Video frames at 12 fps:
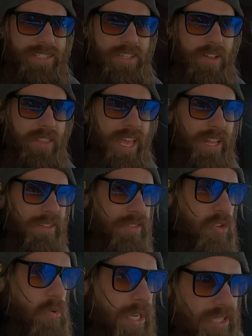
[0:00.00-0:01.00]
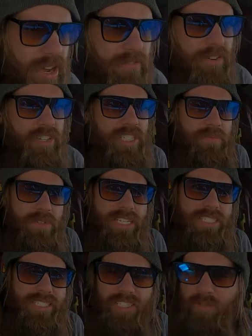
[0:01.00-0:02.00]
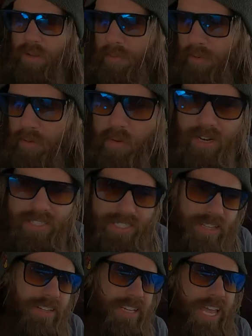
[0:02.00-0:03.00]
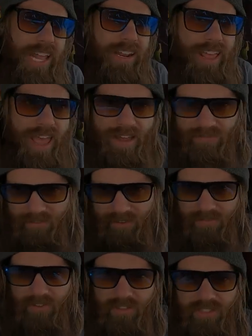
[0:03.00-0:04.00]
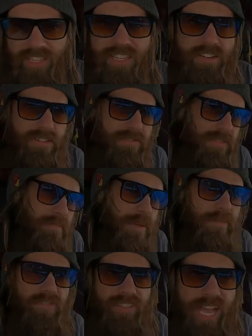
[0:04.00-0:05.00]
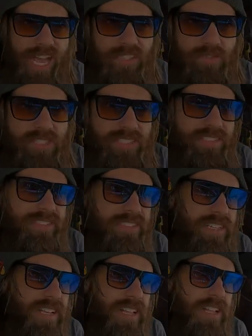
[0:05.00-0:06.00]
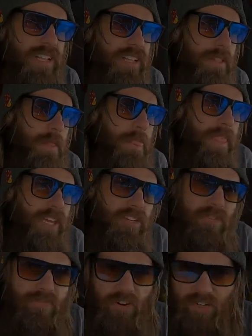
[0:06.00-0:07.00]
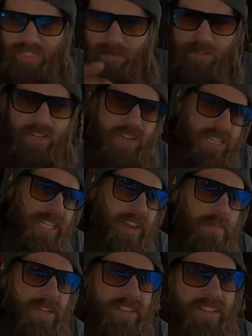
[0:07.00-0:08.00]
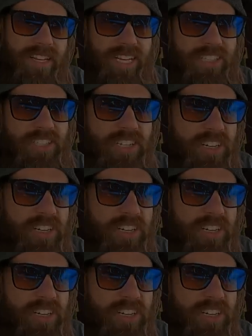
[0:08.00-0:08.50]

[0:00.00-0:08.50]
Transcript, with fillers: you know they had two weeks off for Christmas, and there's people that want to sell their cattle after the first of the year for maybe for tax reasons and defer some of their income into the next